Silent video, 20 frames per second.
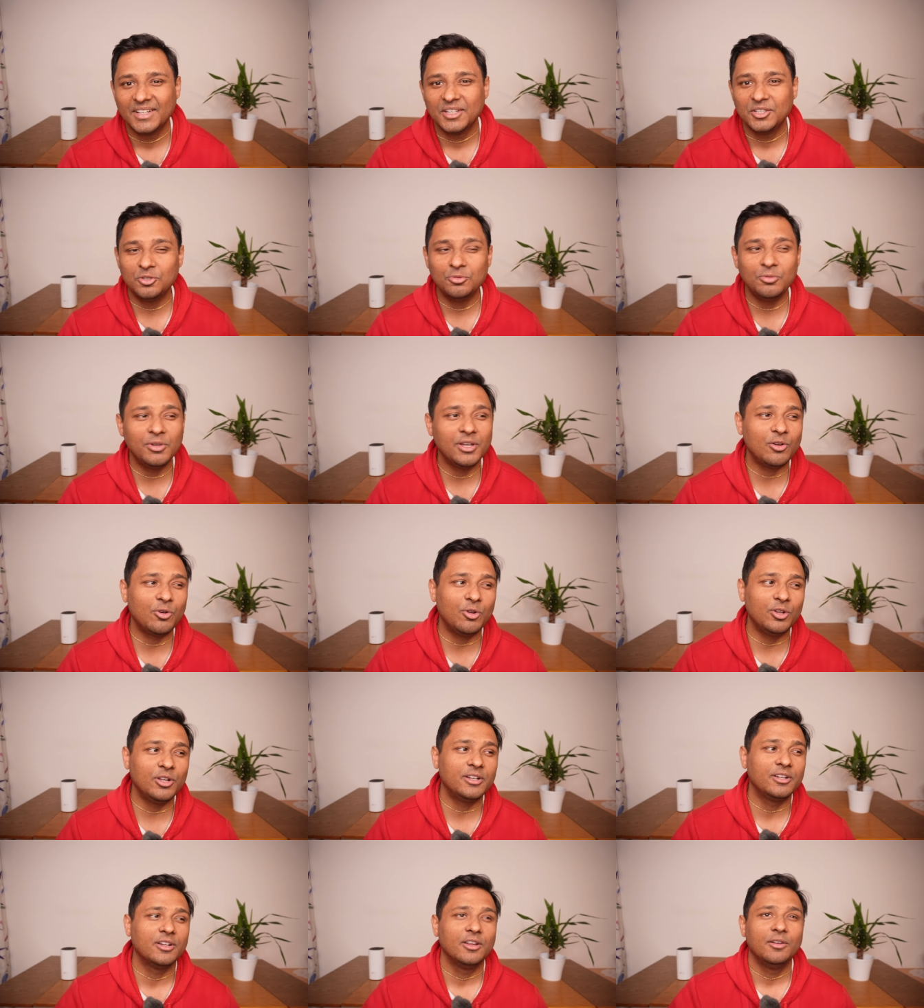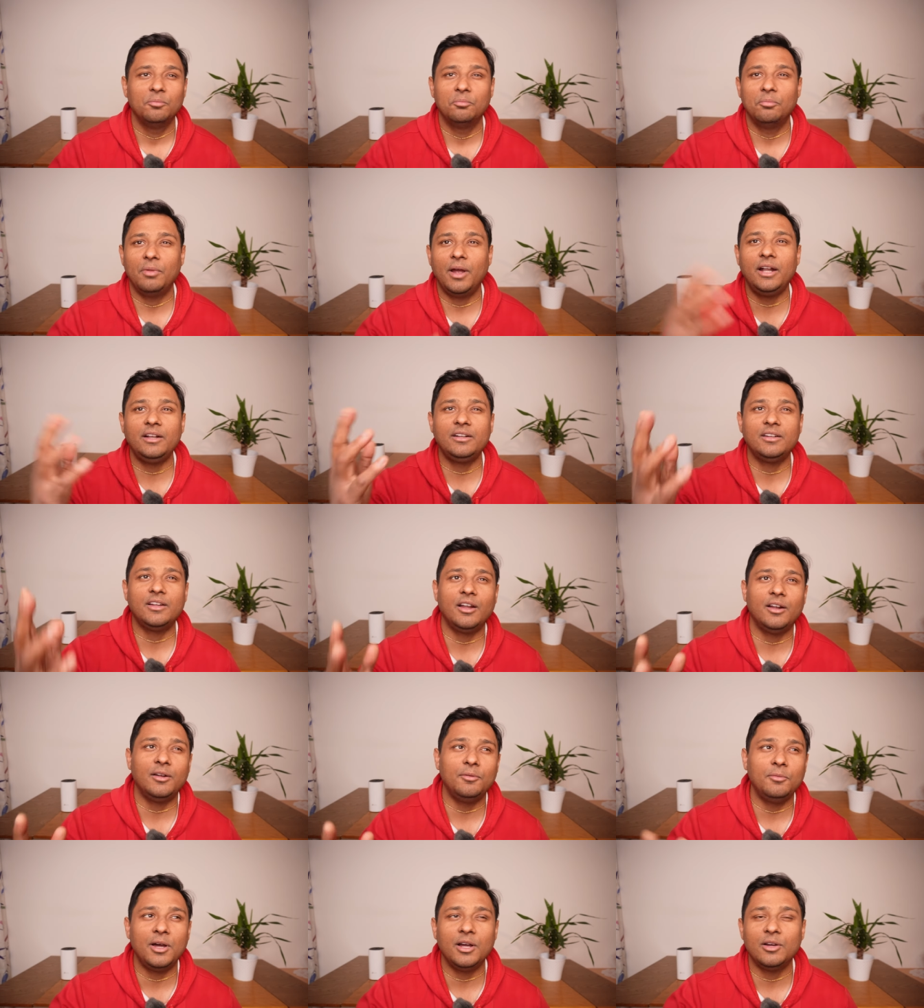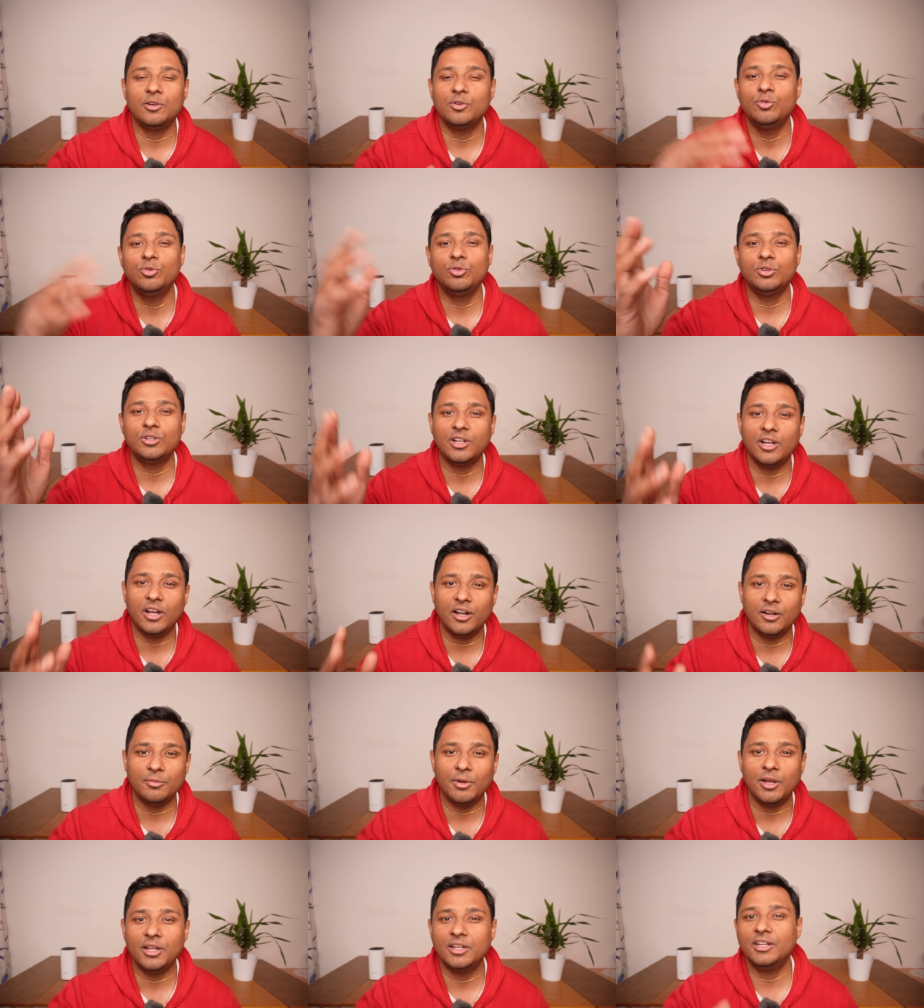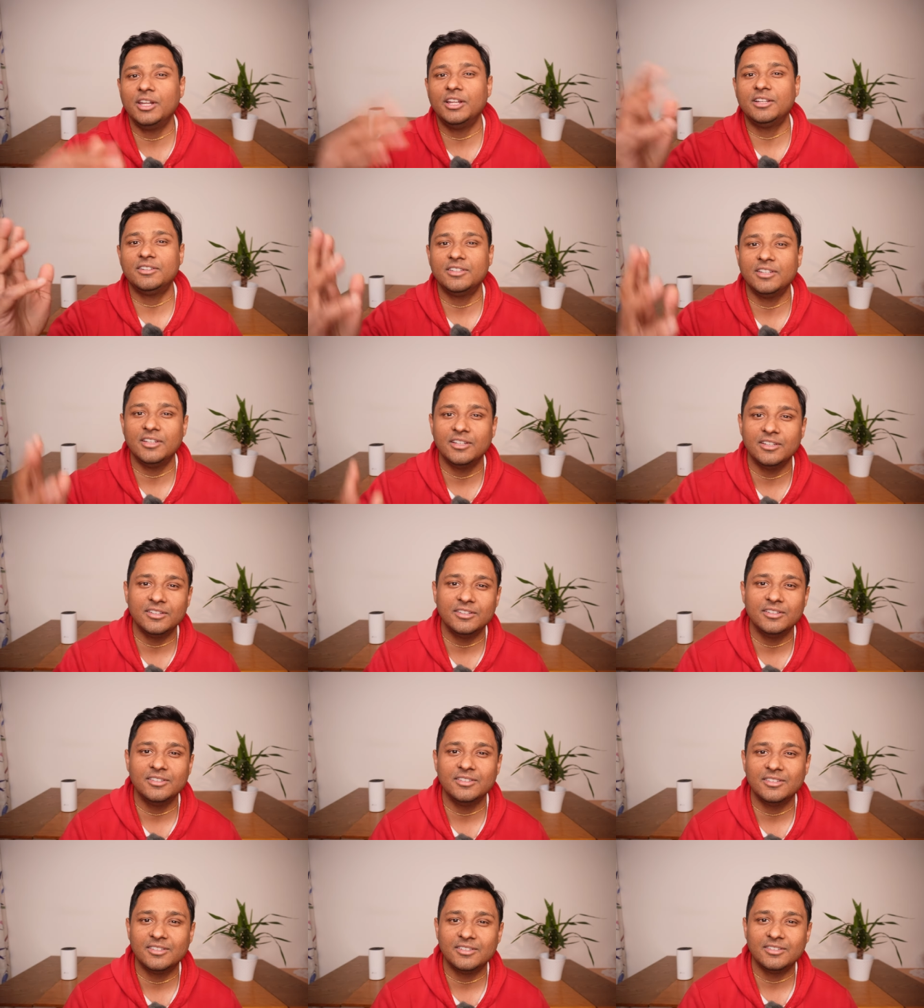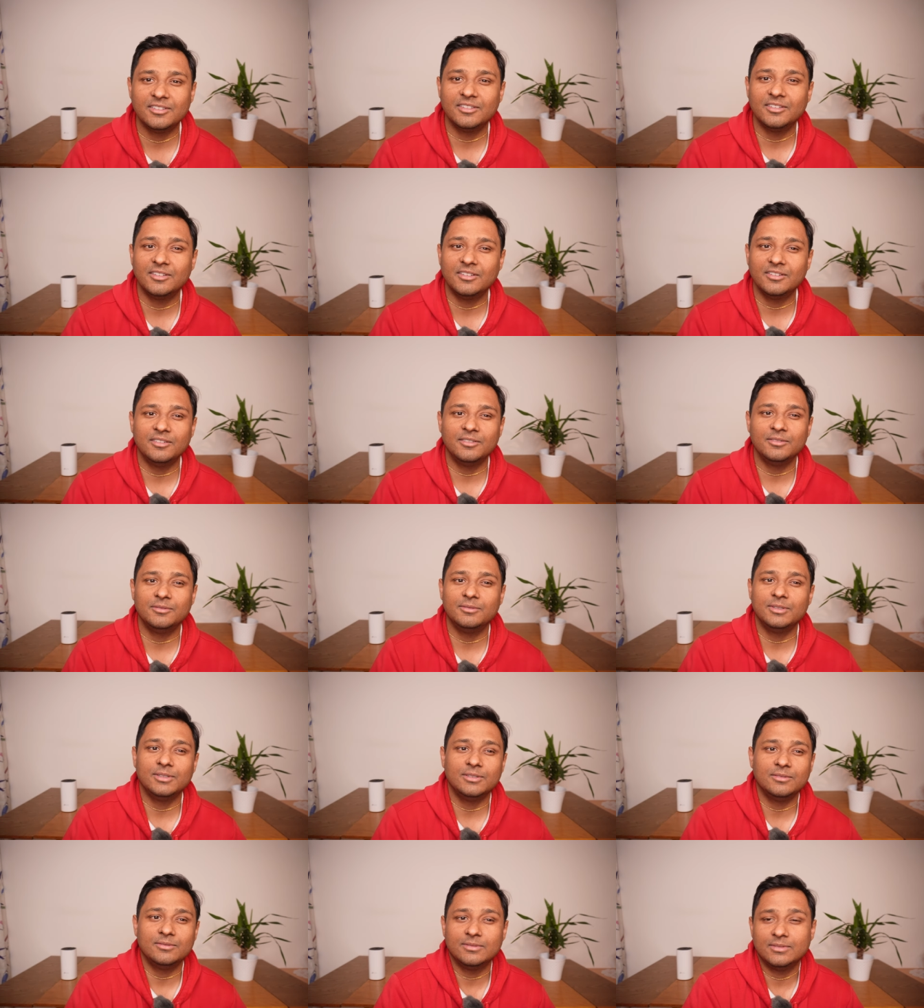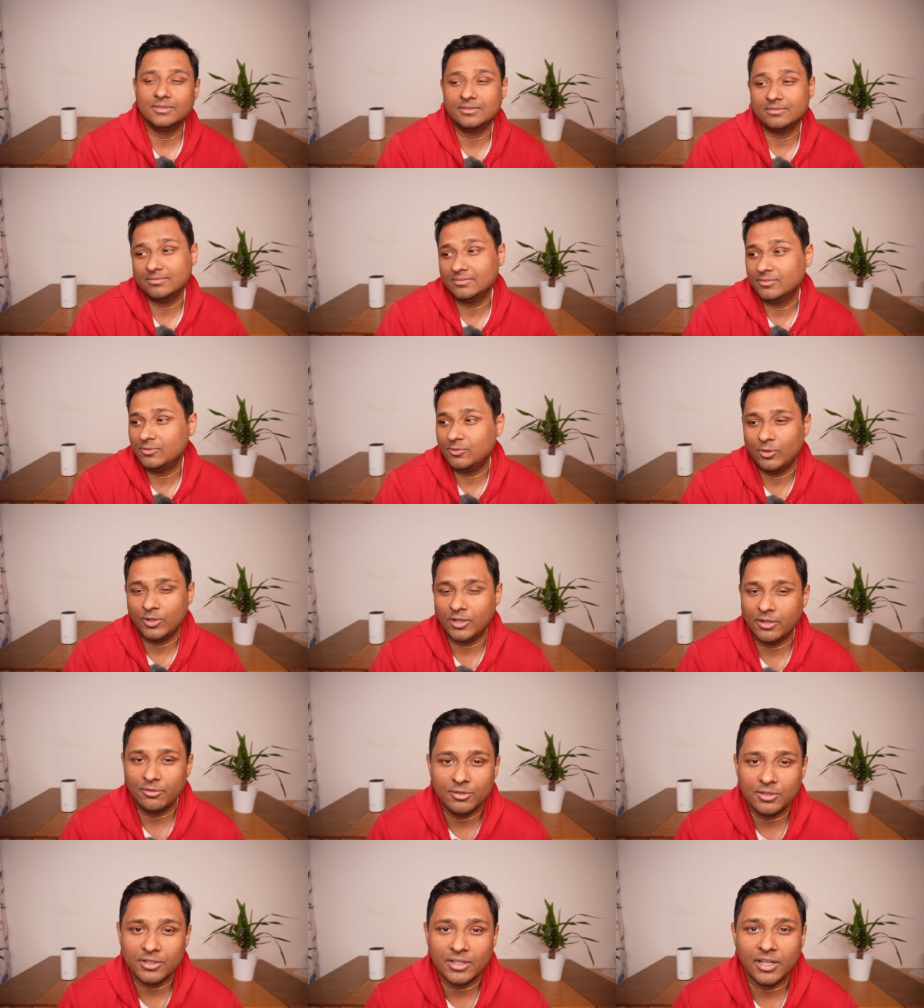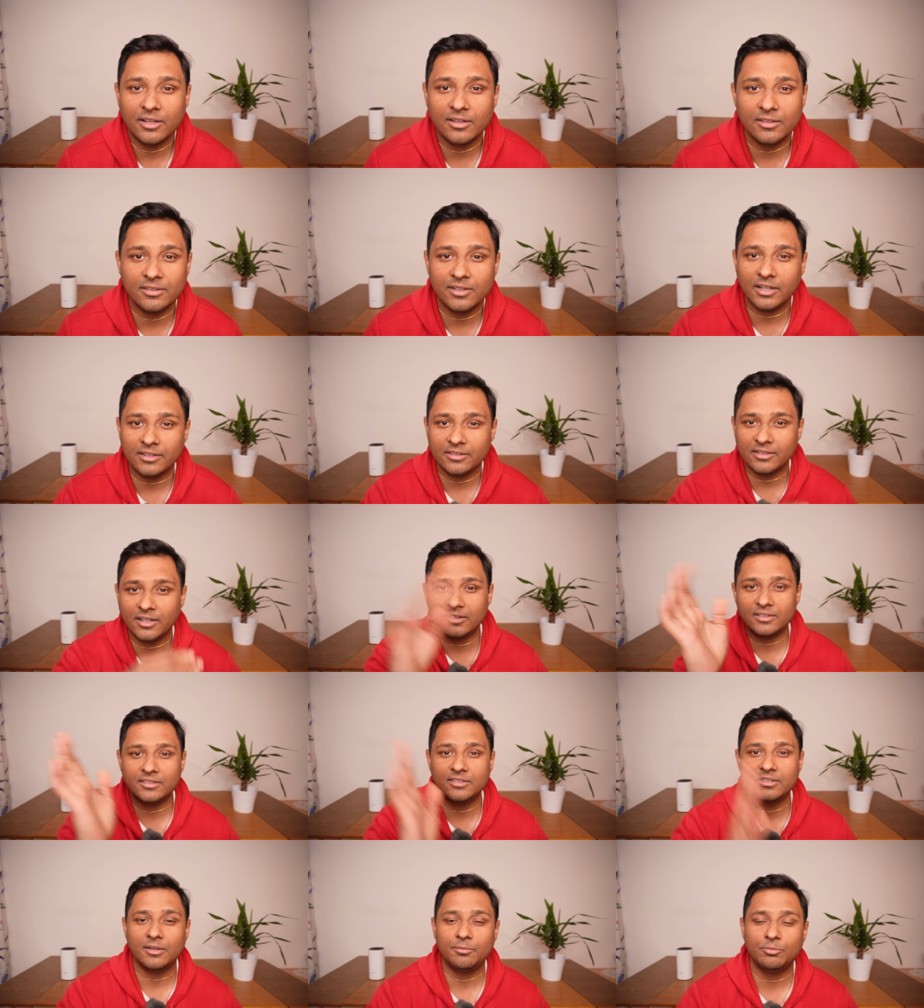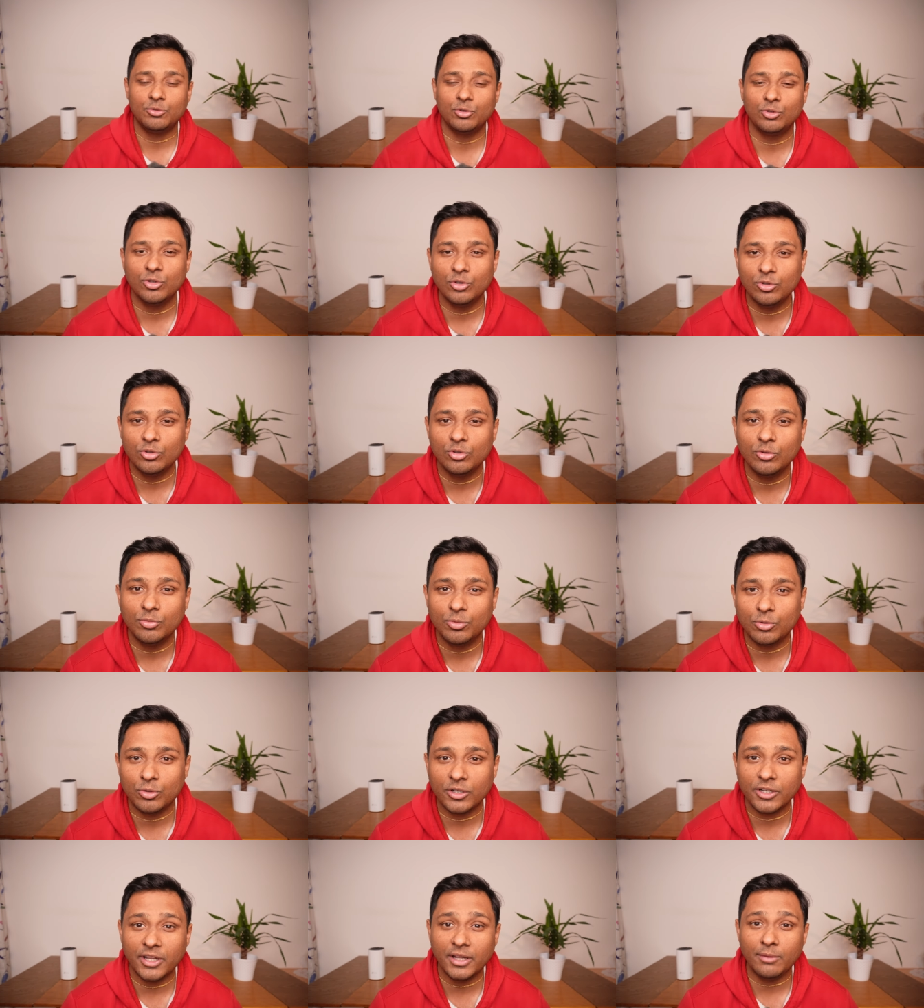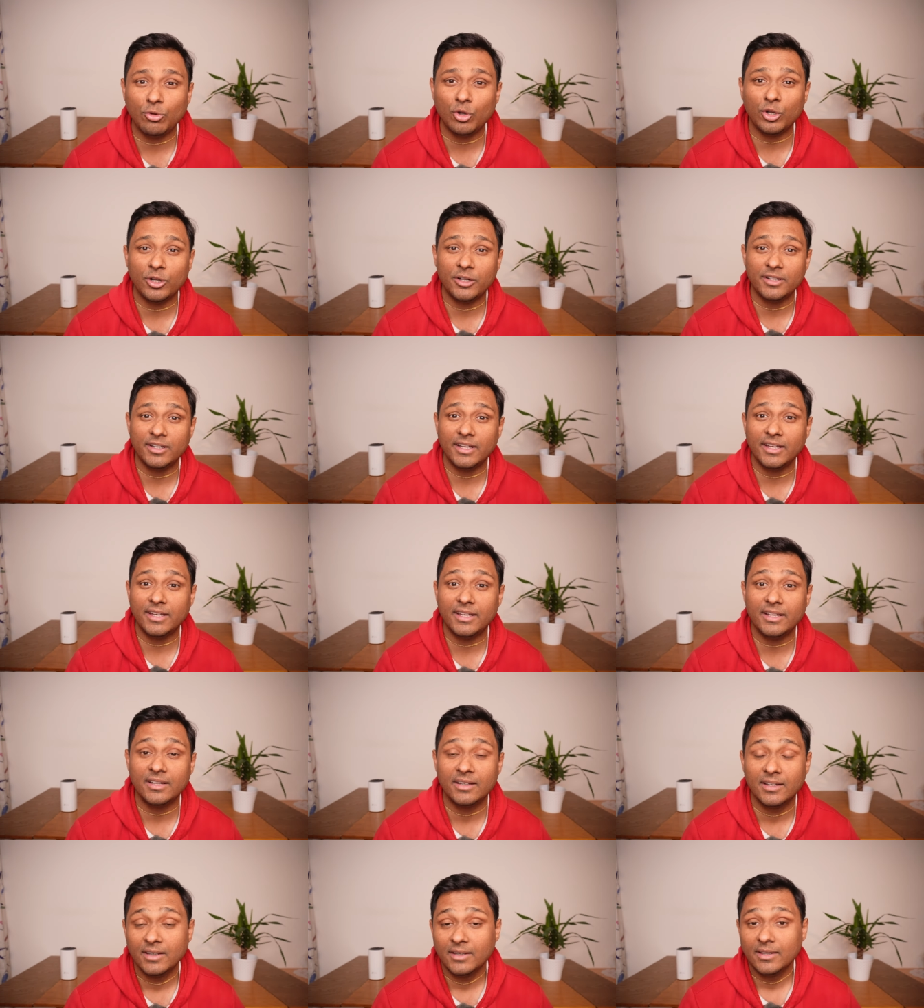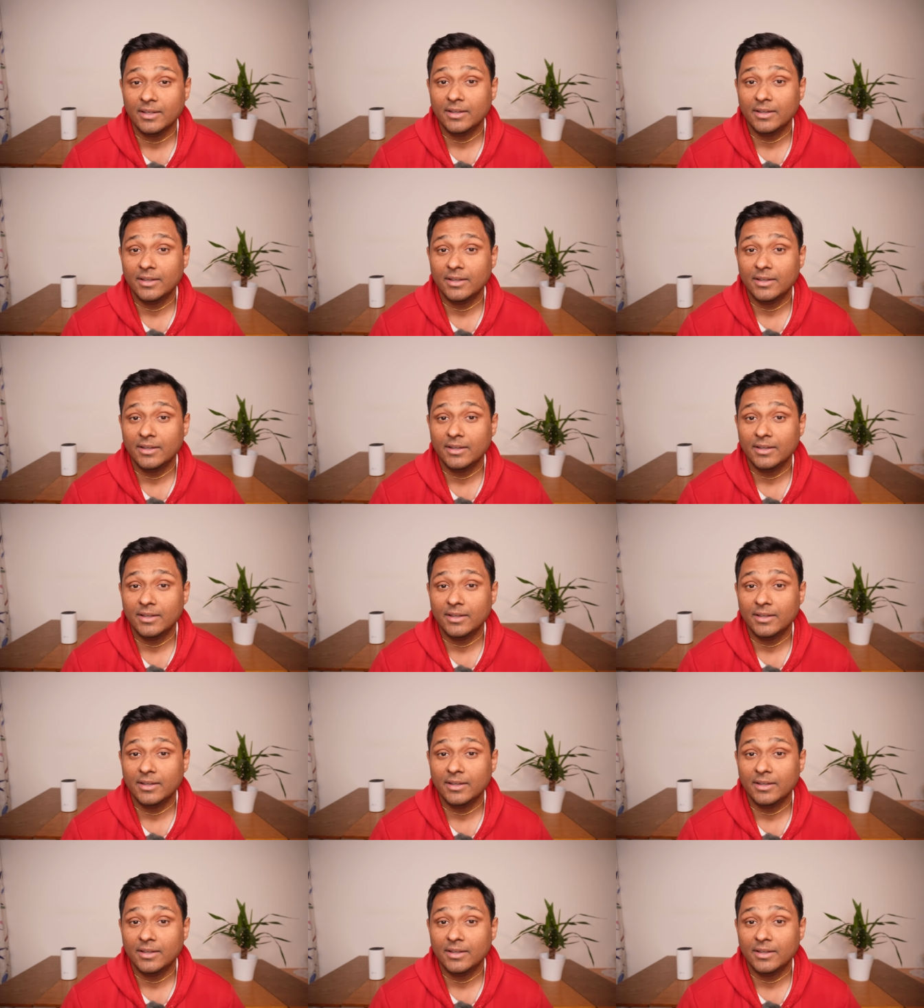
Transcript: You may call it bad karma, good karma, lessons, whatever, that's up to you. You put a name on it.